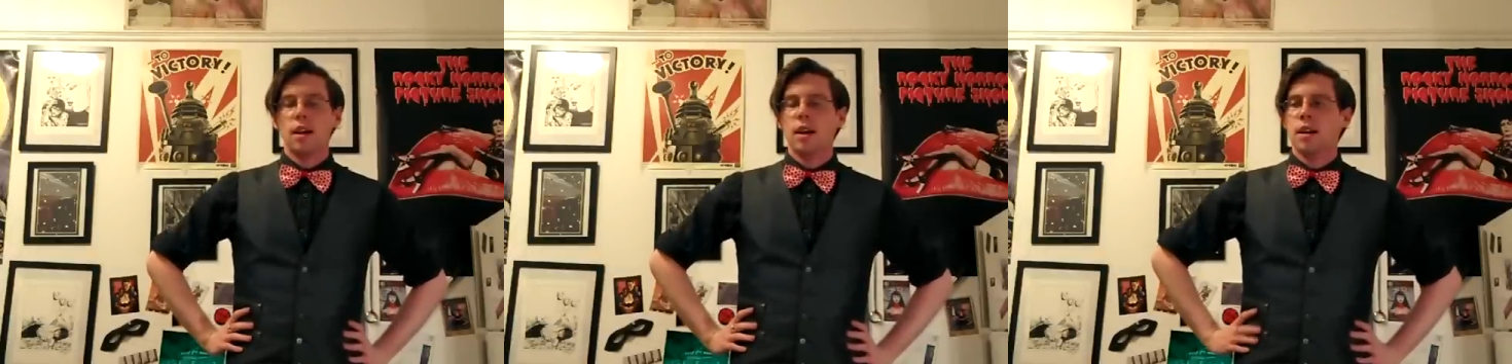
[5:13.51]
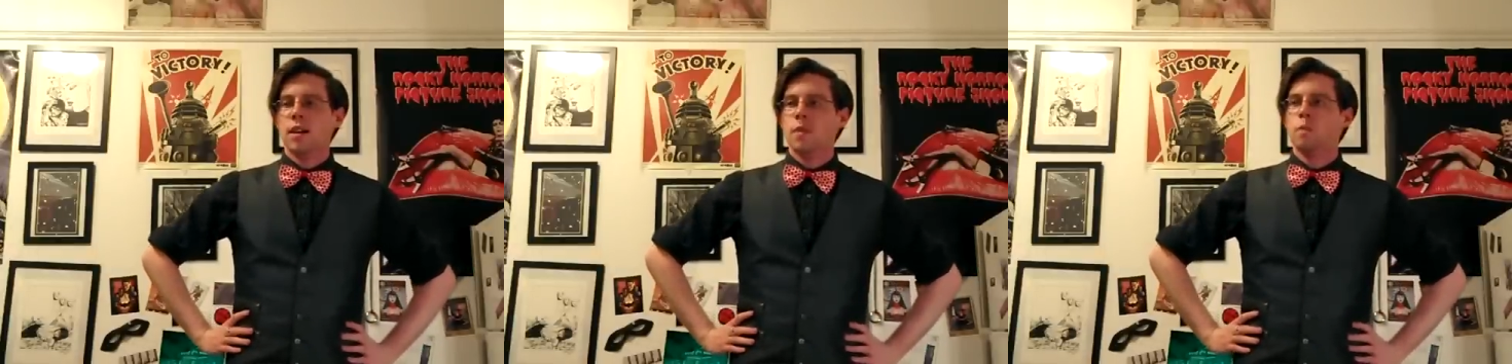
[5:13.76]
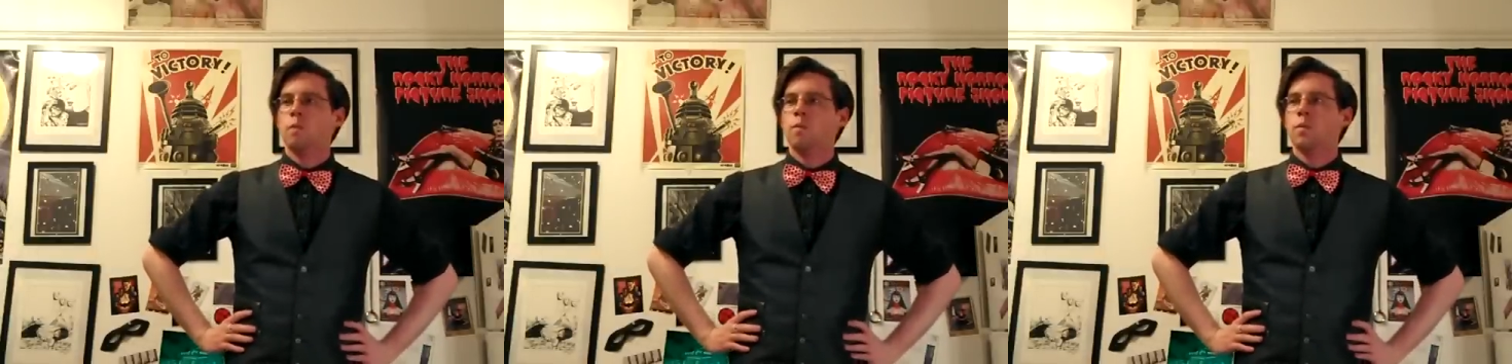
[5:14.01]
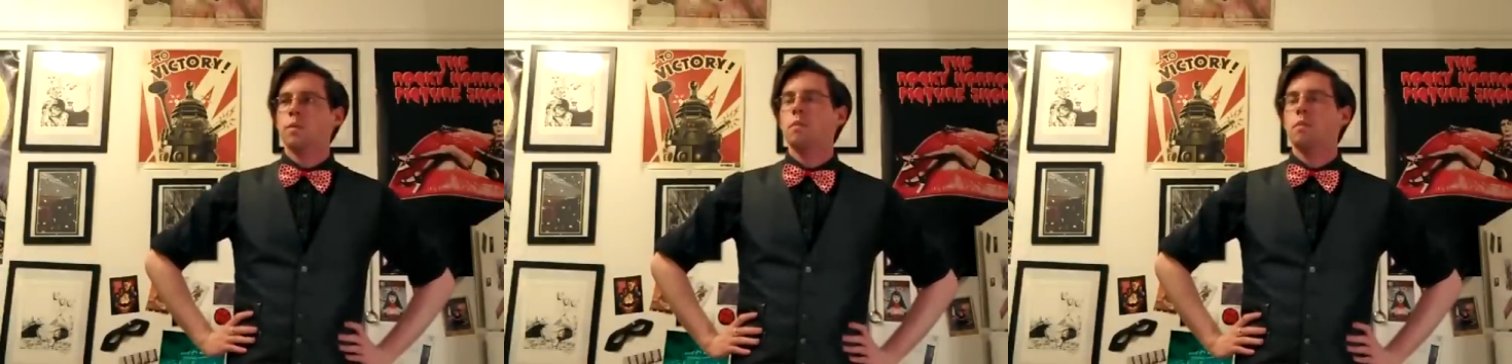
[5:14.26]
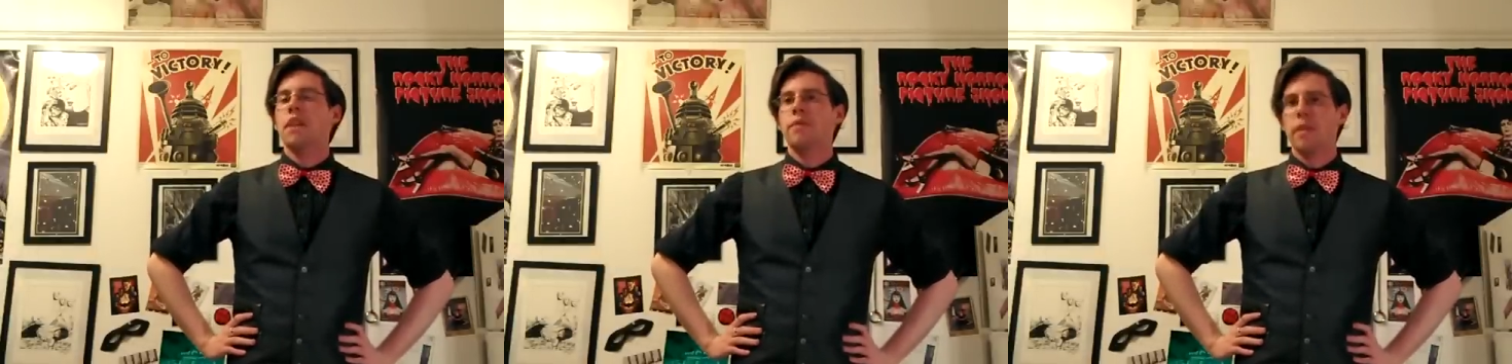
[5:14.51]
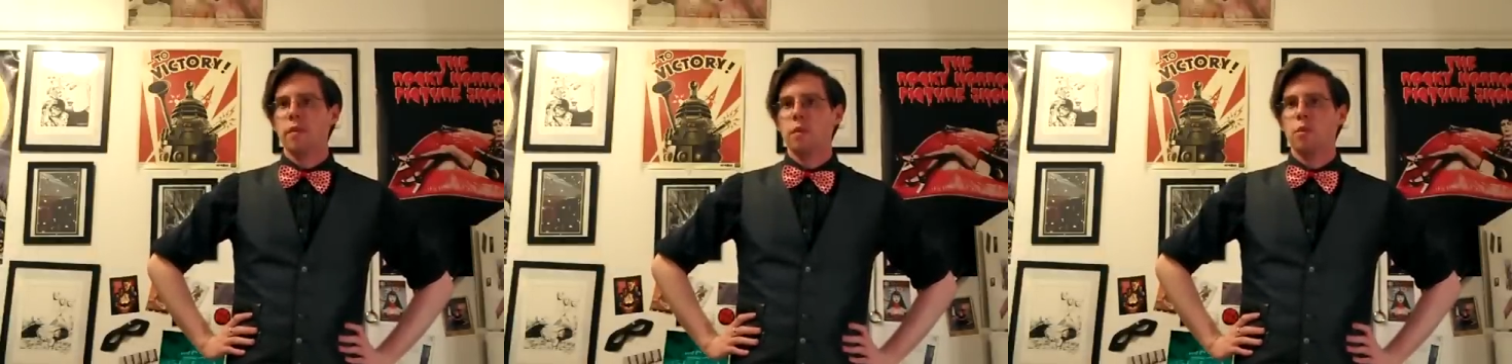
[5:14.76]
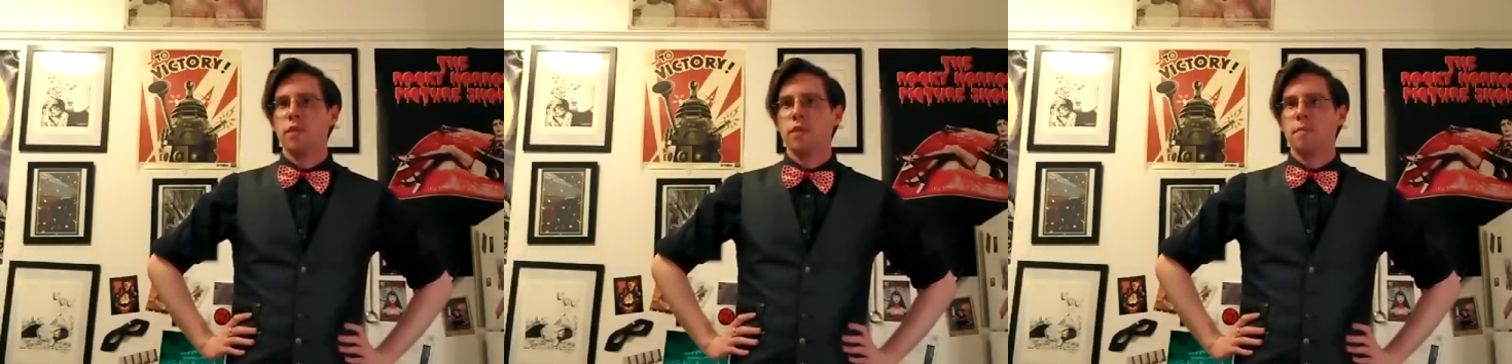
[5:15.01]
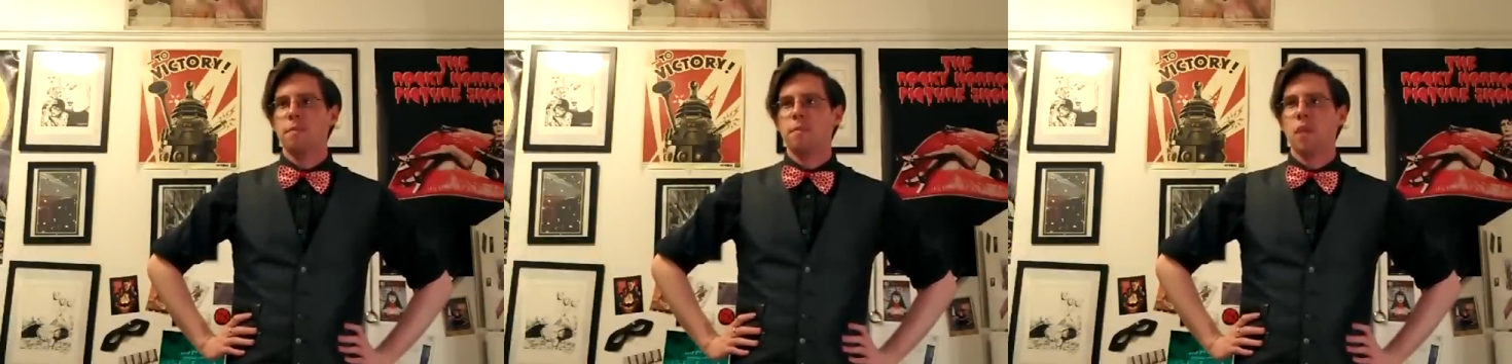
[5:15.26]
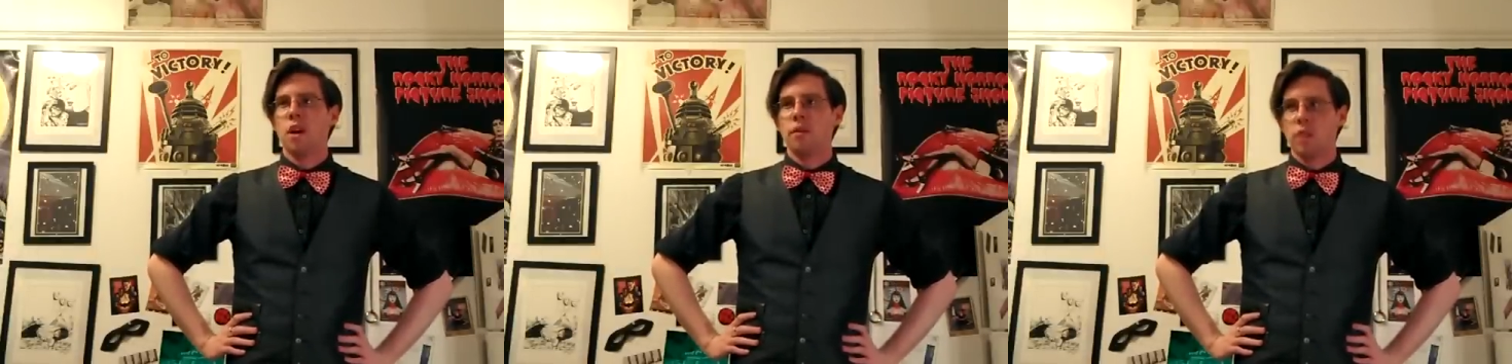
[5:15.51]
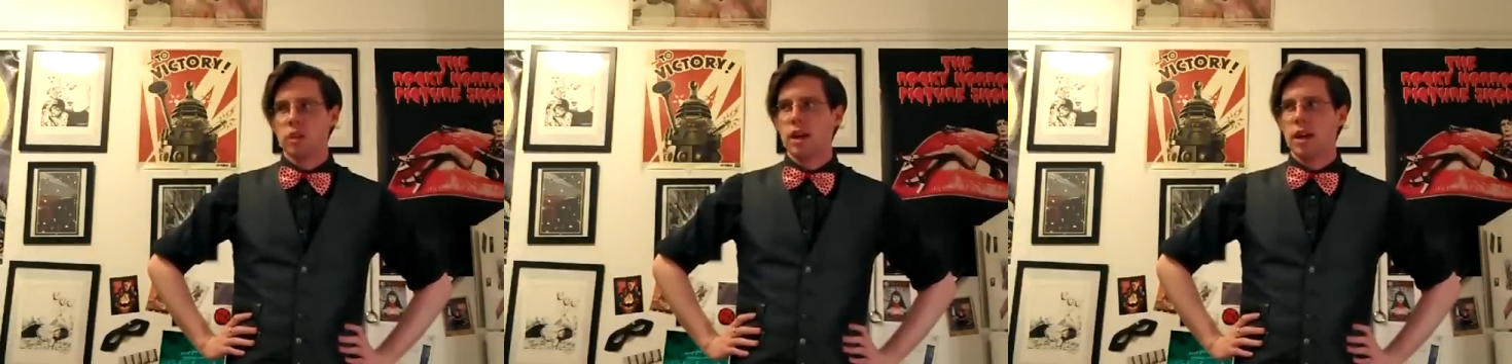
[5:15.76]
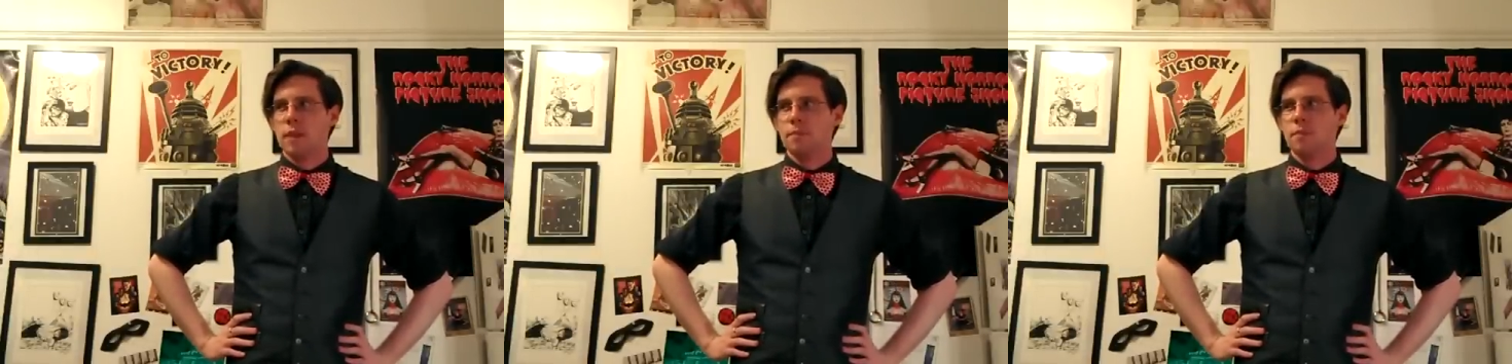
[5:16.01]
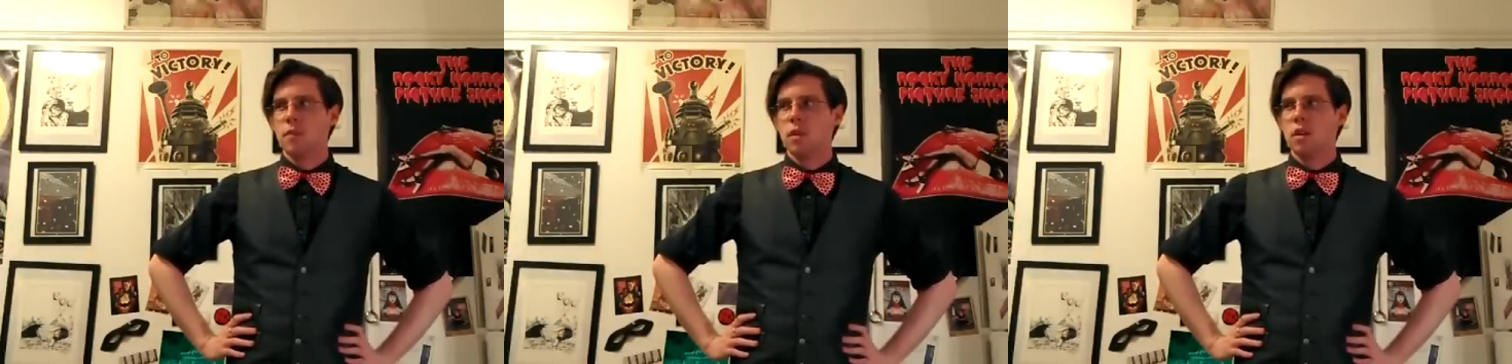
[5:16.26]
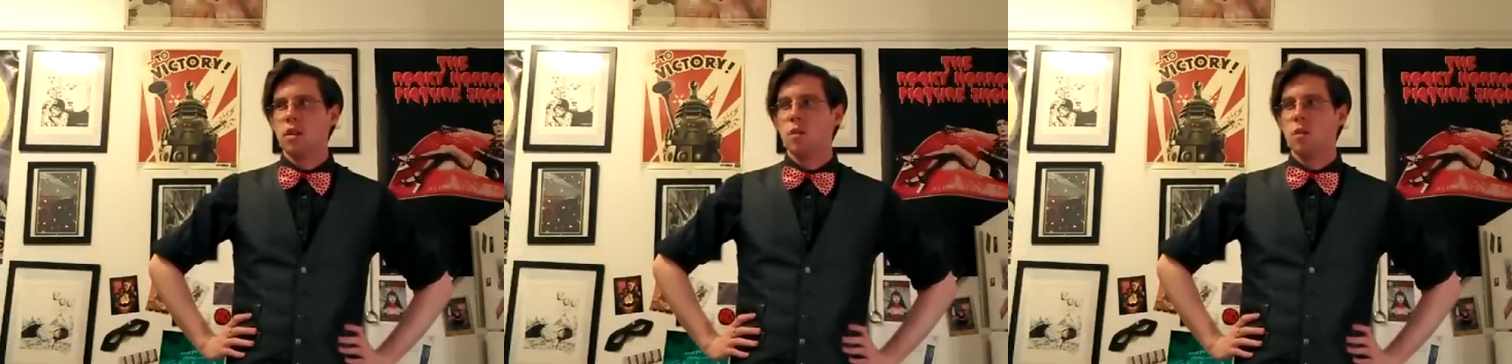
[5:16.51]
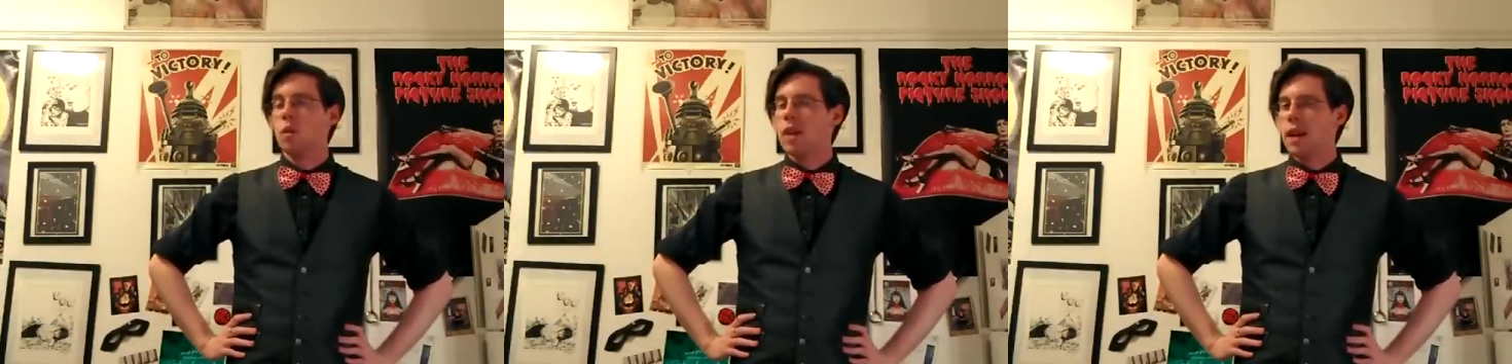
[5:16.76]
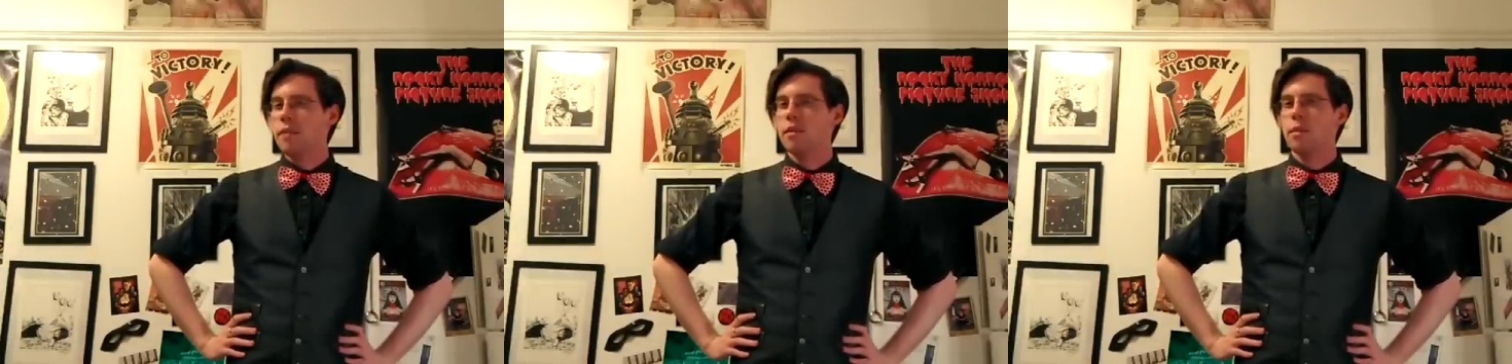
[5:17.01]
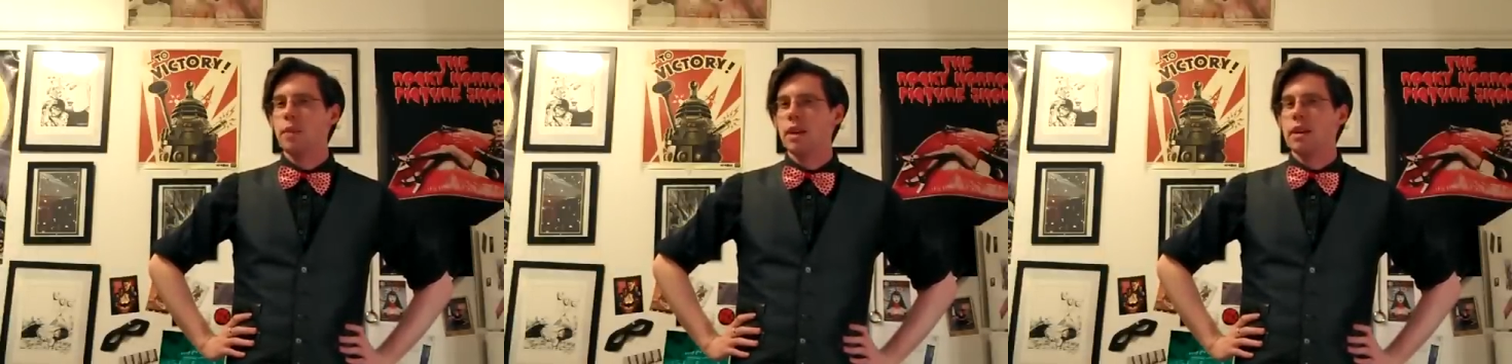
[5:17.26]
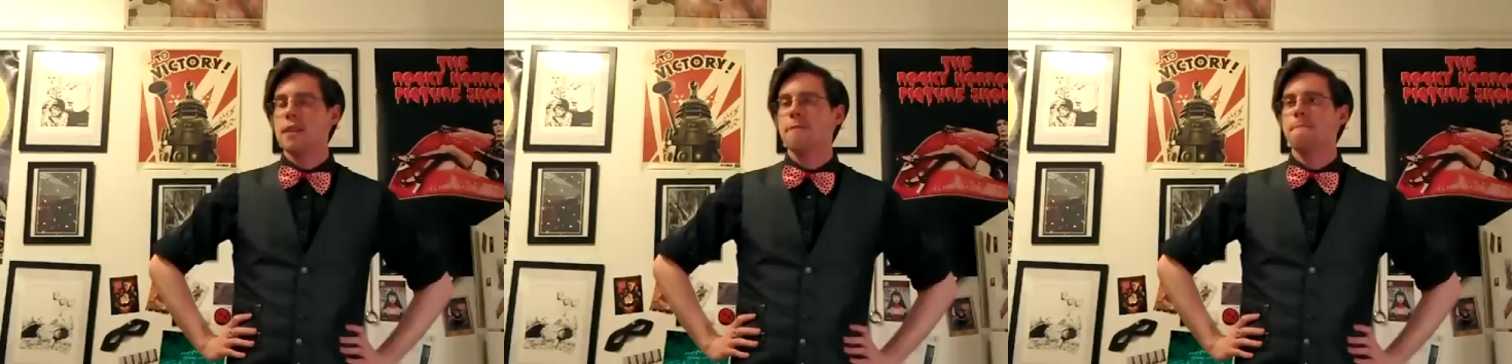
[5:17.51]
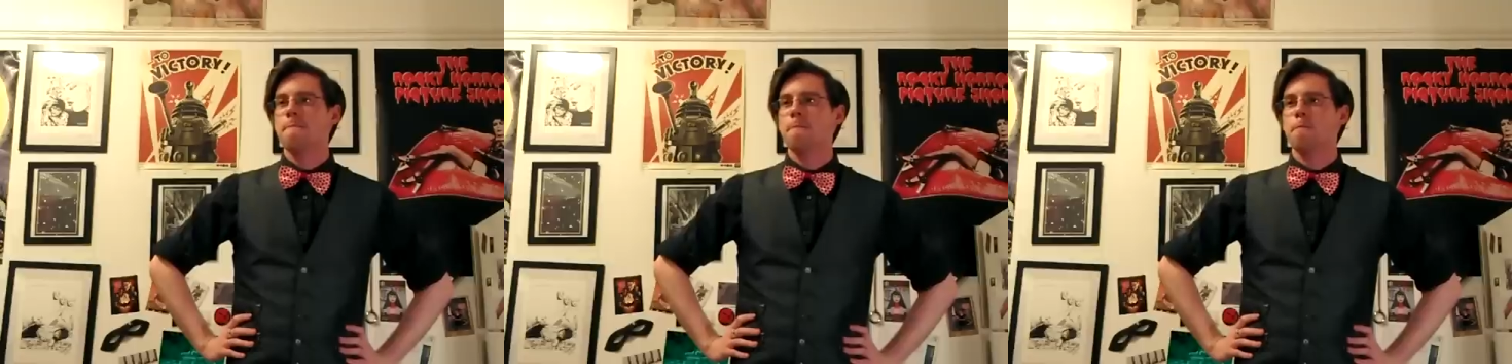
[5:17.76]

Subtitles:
my favorite movie of all time would have to be...